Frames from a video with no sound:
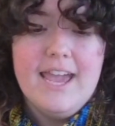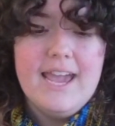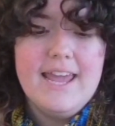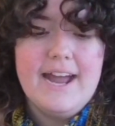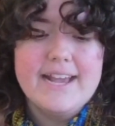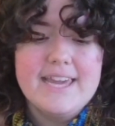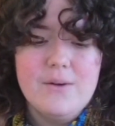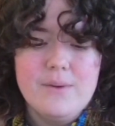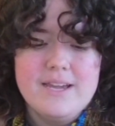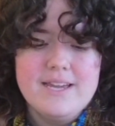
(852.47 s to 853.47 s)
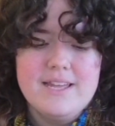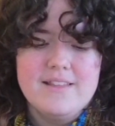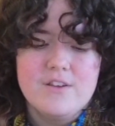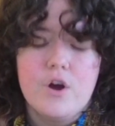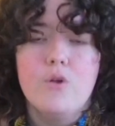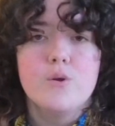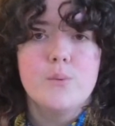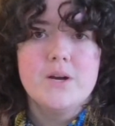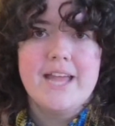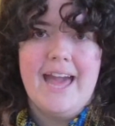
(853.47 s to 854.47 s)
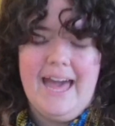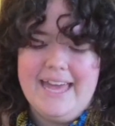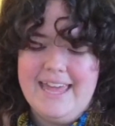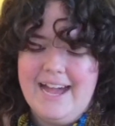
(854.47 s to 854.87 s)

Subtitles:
and I can't wait. It's a colorwork hat.